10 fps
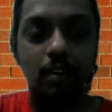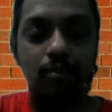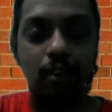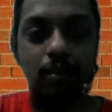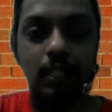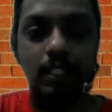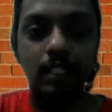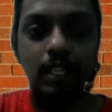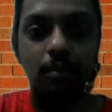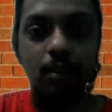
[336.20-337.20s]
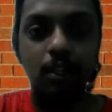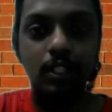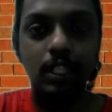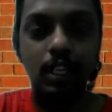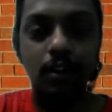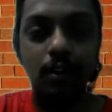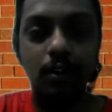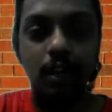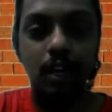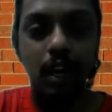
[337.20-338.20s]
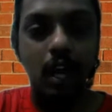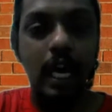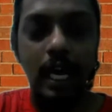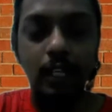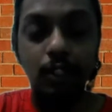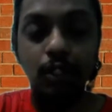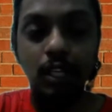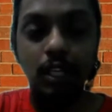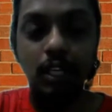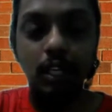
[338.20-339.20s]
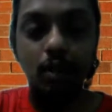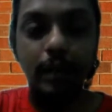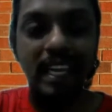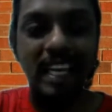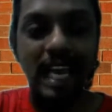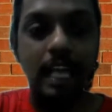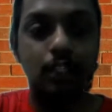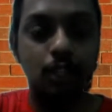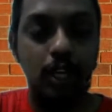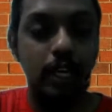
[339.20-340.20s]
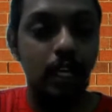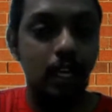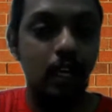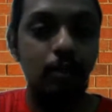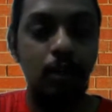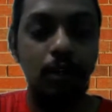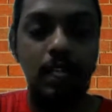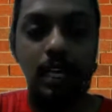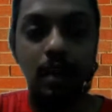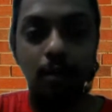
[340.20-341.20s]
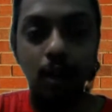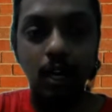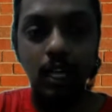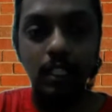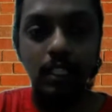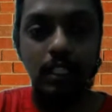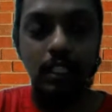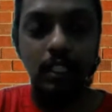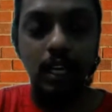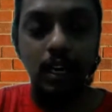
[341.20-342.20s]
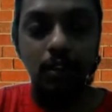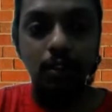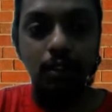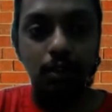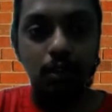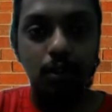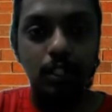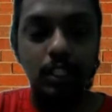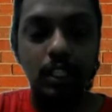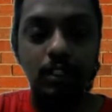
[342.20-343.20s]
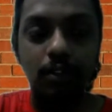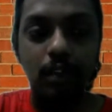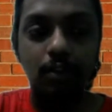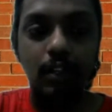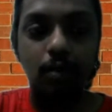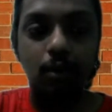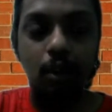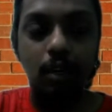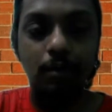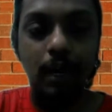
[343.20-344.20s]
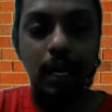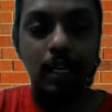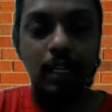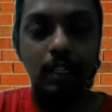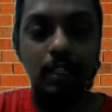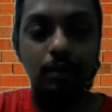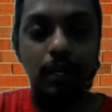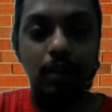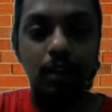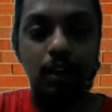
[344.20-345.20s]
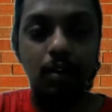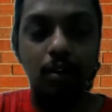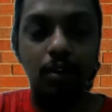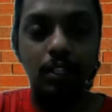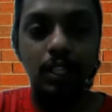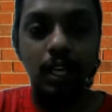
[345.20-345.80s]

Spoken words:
from this crypto cheating, you are actually need to be get educated about the cryptocurrencies. So this is one of the important part in this particular course.